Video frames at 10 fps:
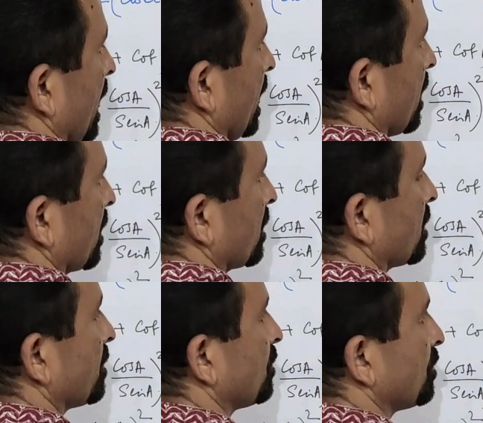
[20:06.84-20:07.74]
A.
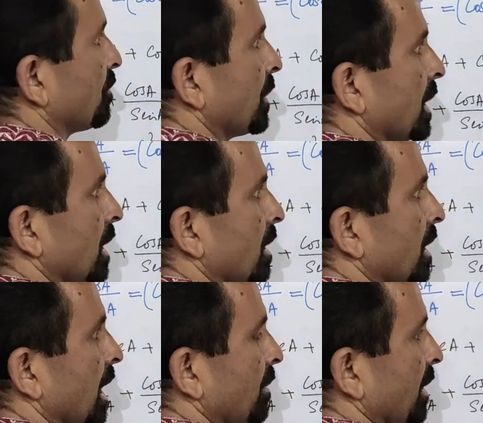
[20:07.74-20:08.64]

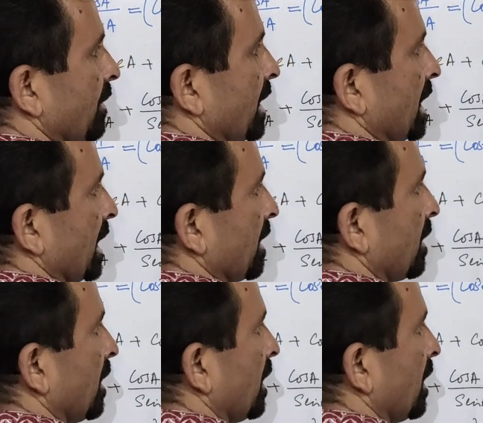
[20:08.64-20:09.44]
Am I very clear?